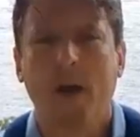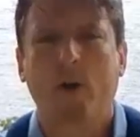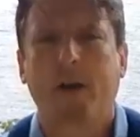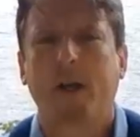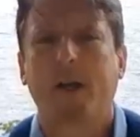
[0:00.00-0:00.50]
I
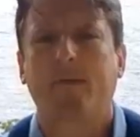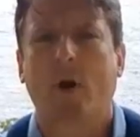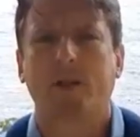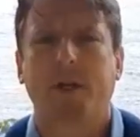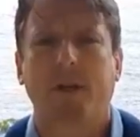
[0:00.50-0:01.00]
heard I could get a
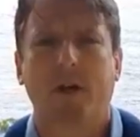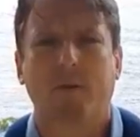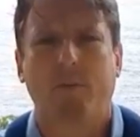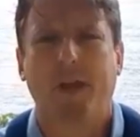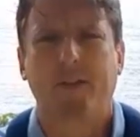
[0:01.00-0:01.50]
varsity letter
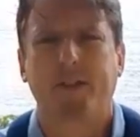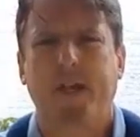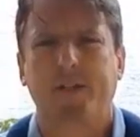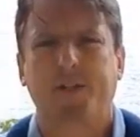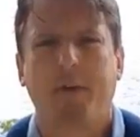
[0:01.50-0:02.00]
for playing on the
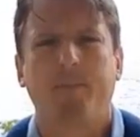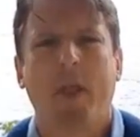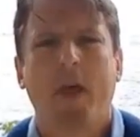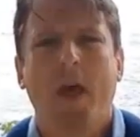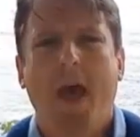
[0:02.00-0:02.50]
tennis team.
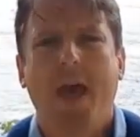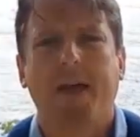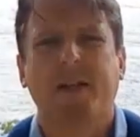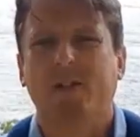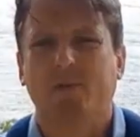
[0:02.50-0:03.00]

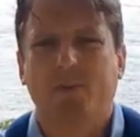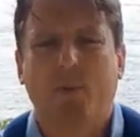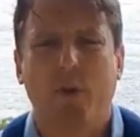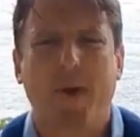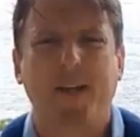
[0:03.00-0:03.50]
And because they're a
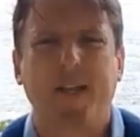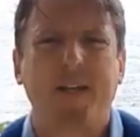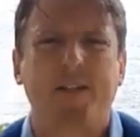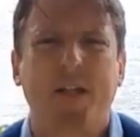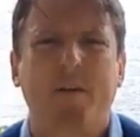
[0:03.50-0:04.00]
really bad
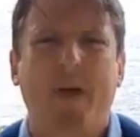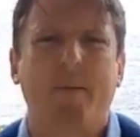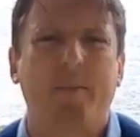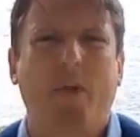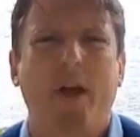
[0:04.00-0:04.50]
tennis team,
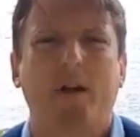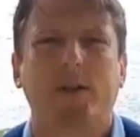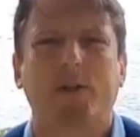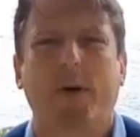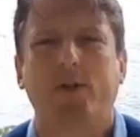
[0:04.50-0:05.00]
not many players,
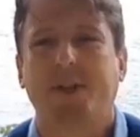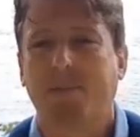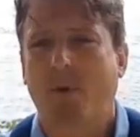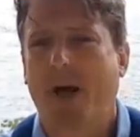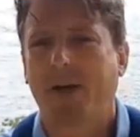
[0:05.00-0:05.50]
and so I
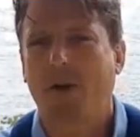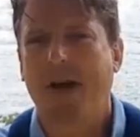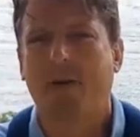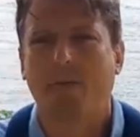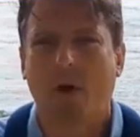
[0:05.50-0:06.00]

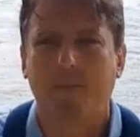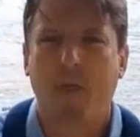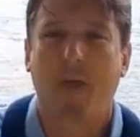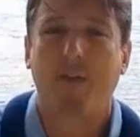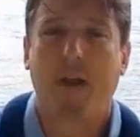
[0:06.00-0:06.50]
tried out for it.
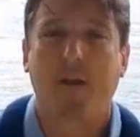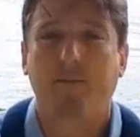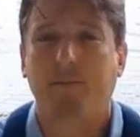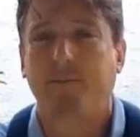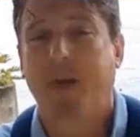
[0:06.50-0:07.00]
And then I
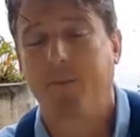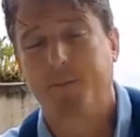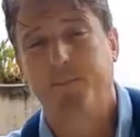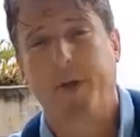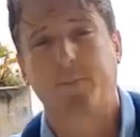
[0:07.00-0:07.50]
came
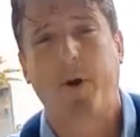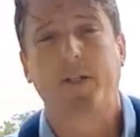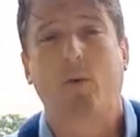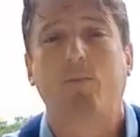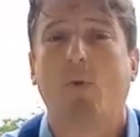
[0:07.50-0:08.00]
to my
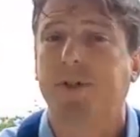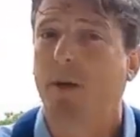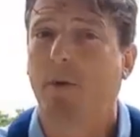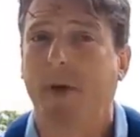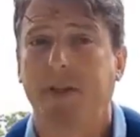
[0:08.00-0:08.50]
surprise, I
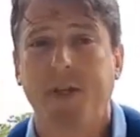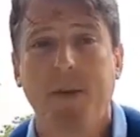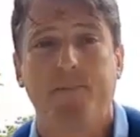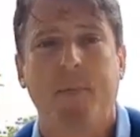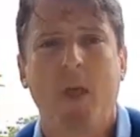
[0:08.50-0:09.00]
wasn't able to make the
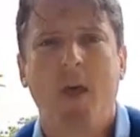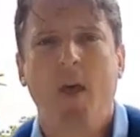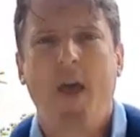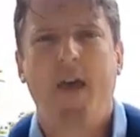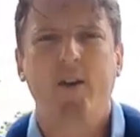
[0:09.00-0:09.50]
team.
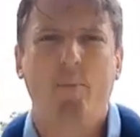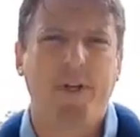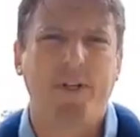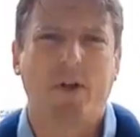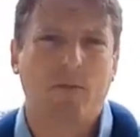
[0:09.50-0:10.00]
And no
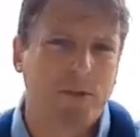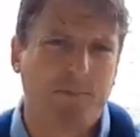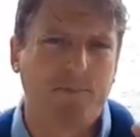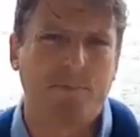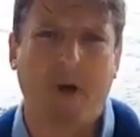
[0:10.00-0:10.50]
big deal. I
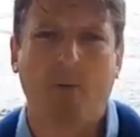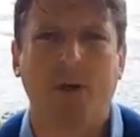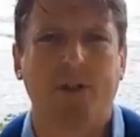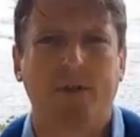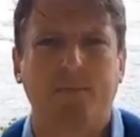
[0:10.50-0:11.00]
wasn't,
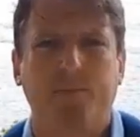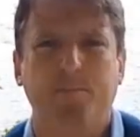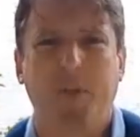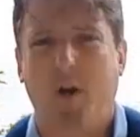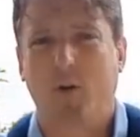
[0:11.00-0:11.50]

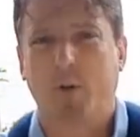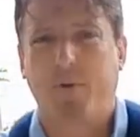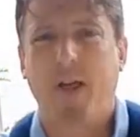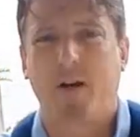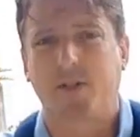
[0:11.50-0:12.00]
a good
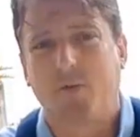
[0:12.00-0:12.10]
player,